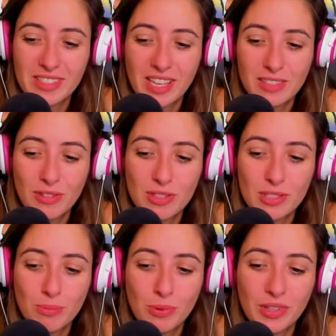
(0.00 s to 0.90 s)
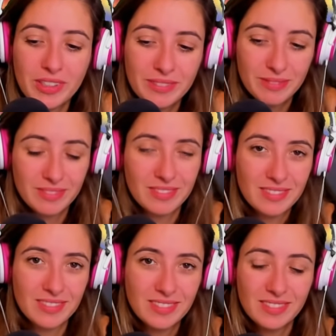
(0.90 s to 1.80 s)
Thanks for the support.
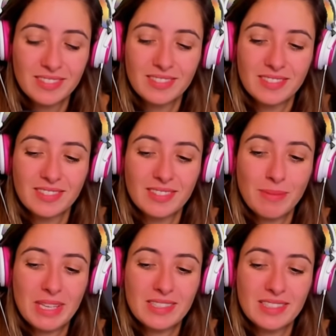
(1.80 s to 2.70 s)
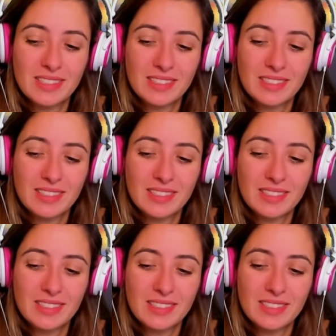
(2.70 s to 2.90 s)
Peace.